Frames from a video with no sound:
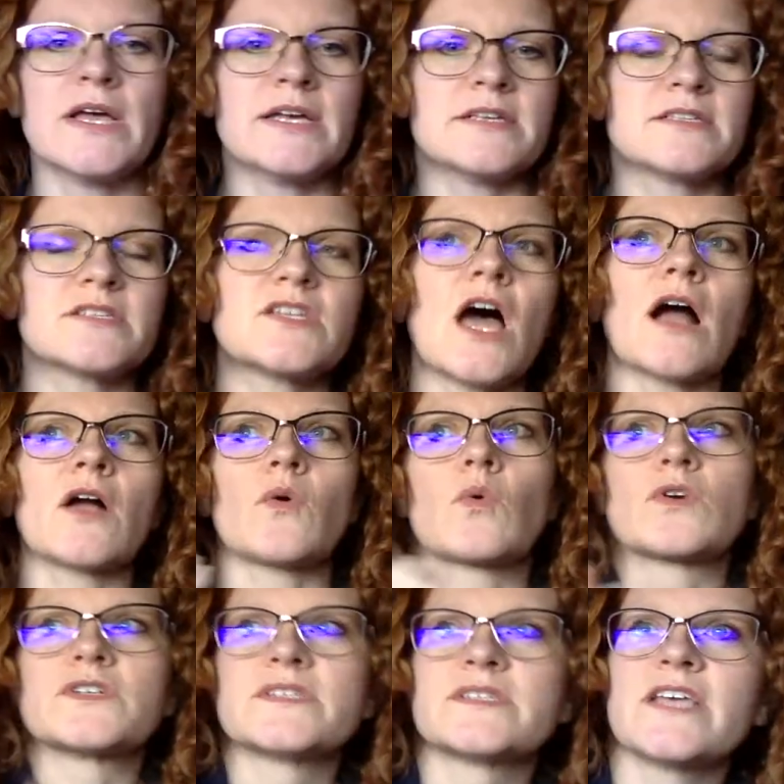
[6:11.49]
stuck or
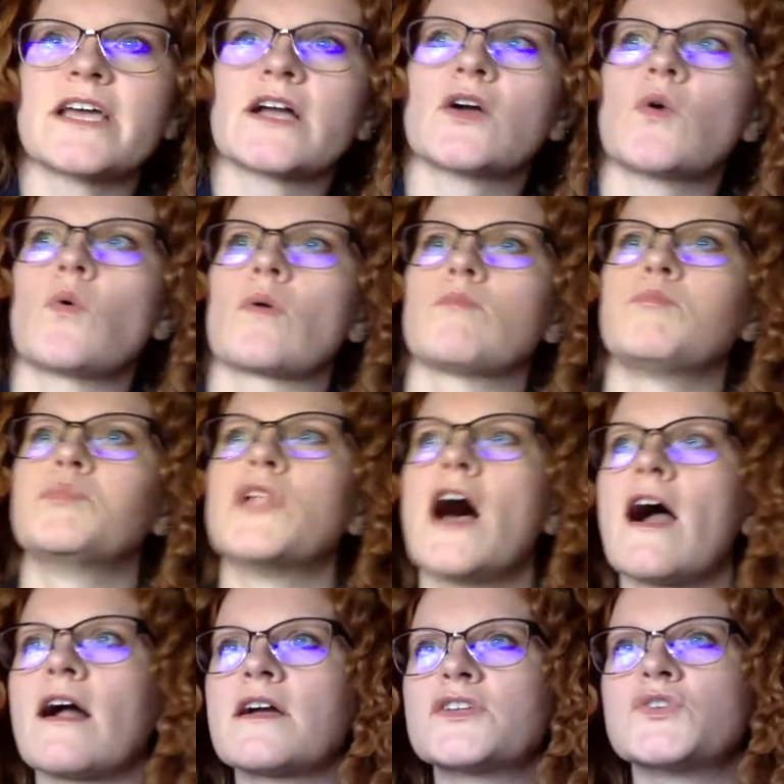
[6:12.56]
sick or
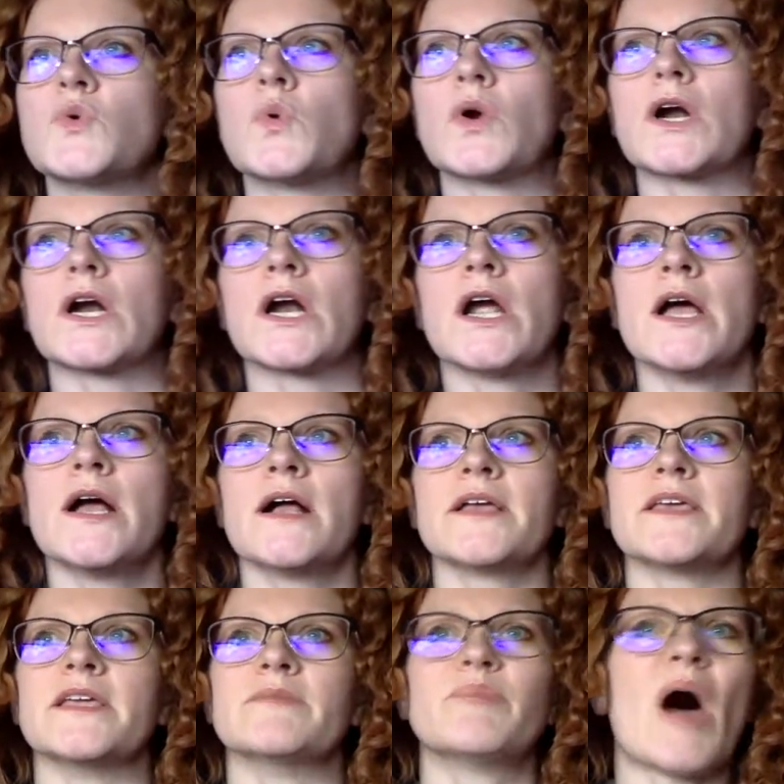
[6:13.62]
blocked or
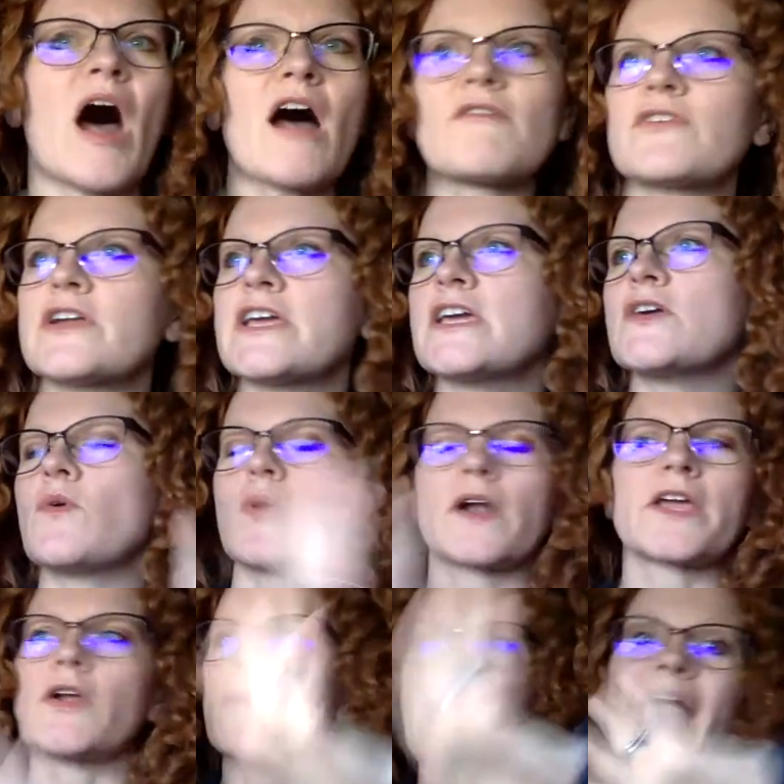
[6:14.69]
in poverty or, you know,